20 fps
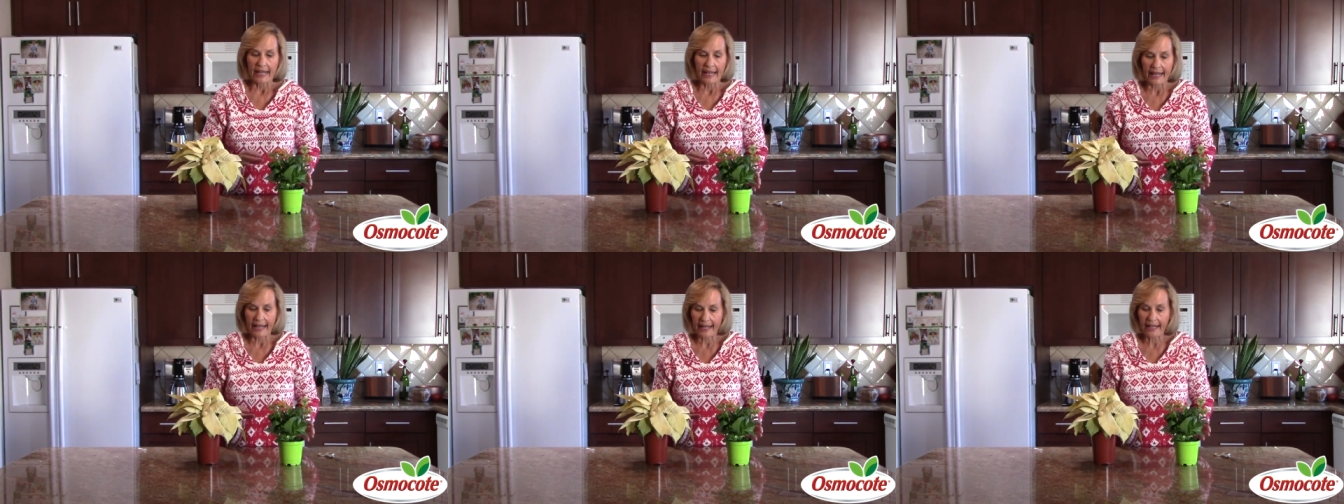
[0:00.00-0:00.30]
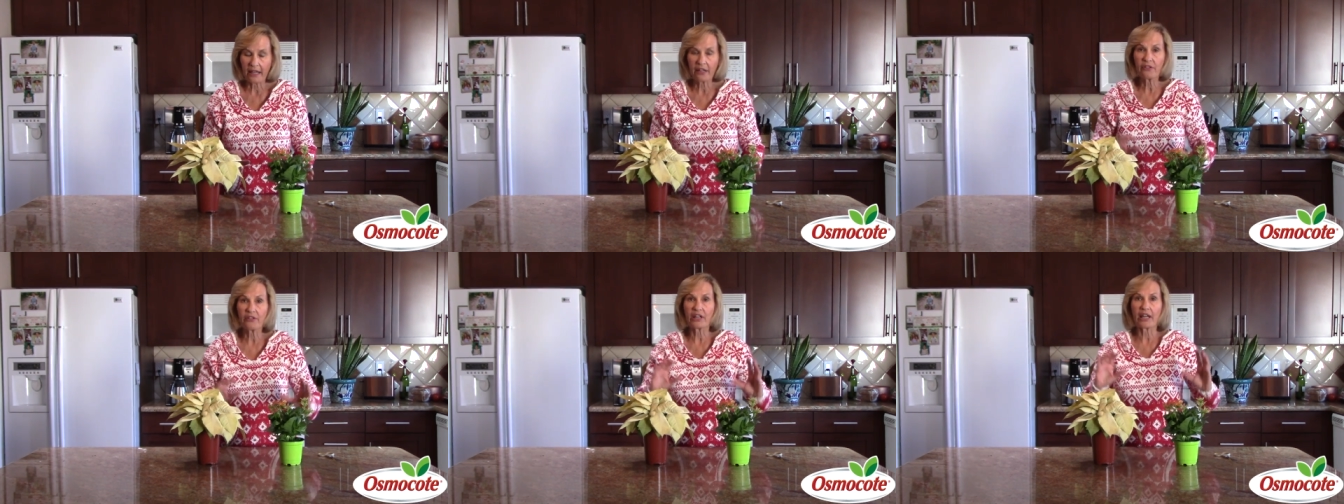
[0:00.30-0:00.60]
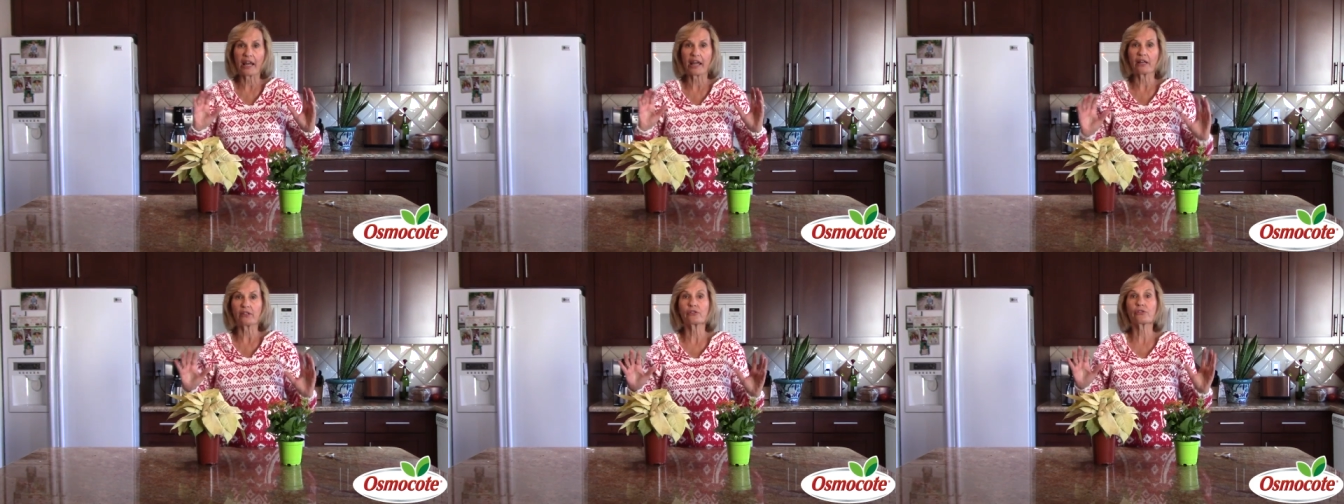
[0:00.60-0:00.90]
And the
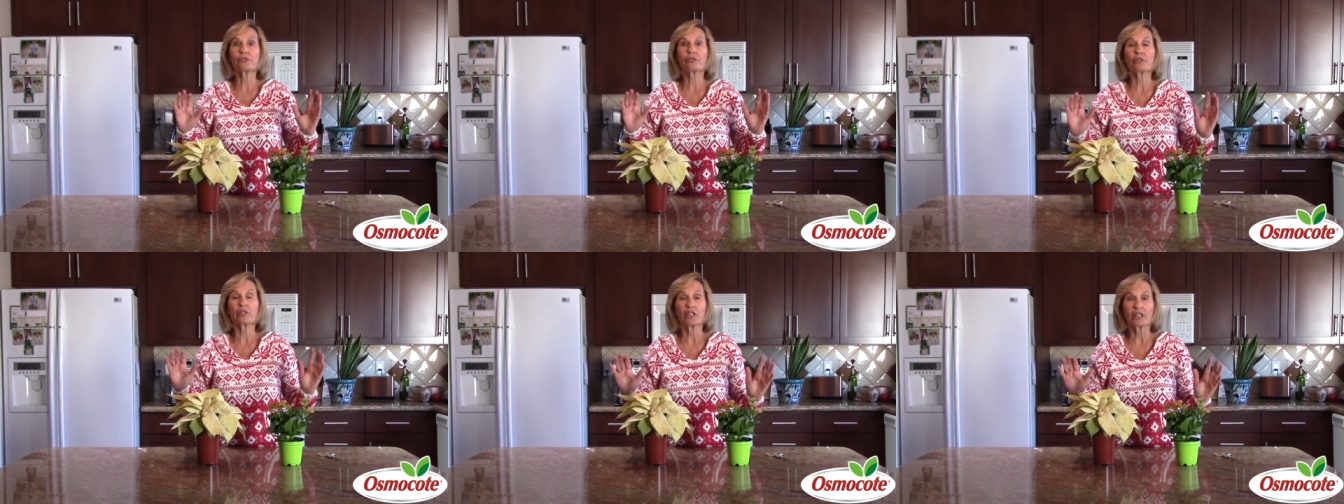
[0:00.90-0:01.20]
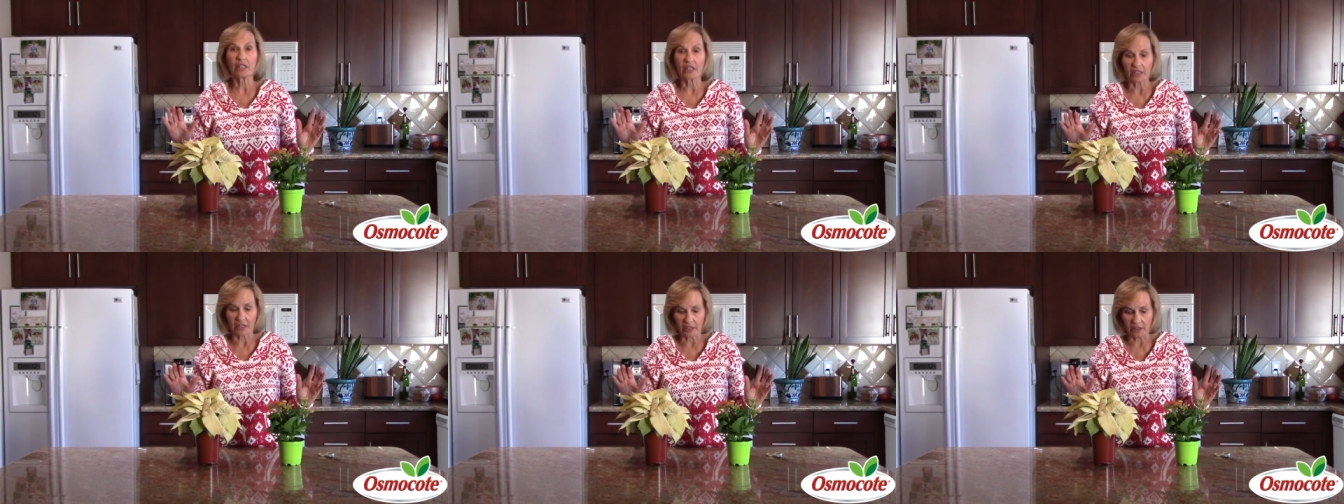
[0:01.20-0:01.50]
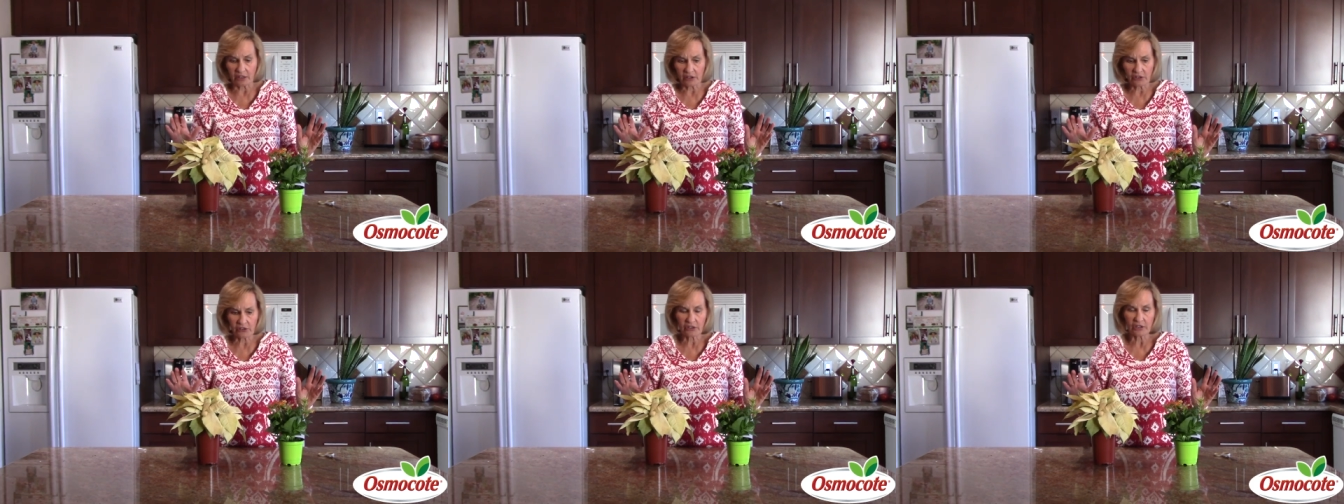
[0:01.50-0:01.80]
answer
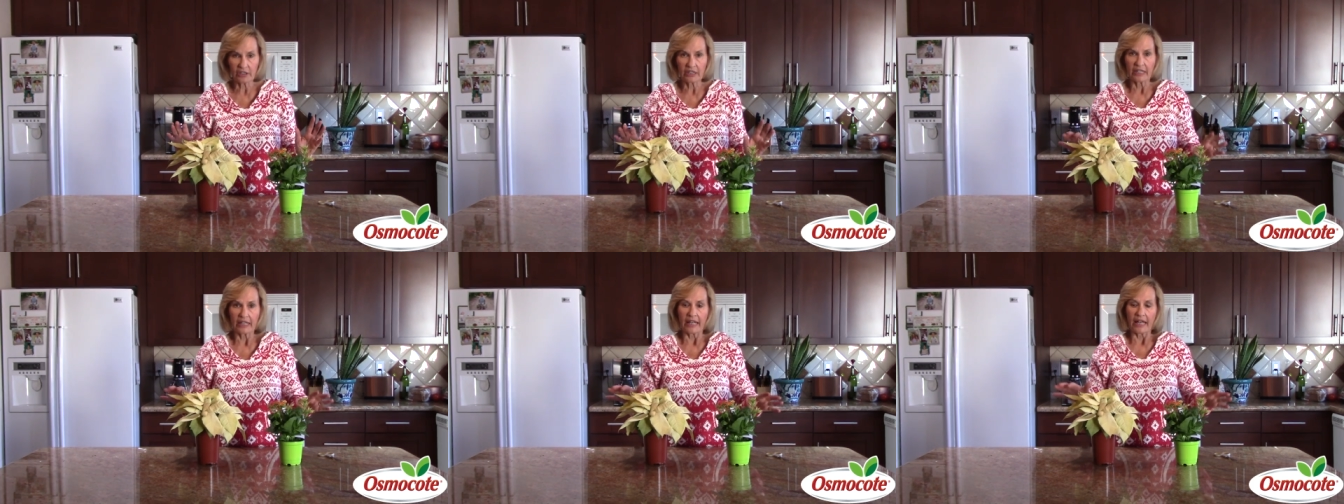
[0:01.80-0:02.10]
is,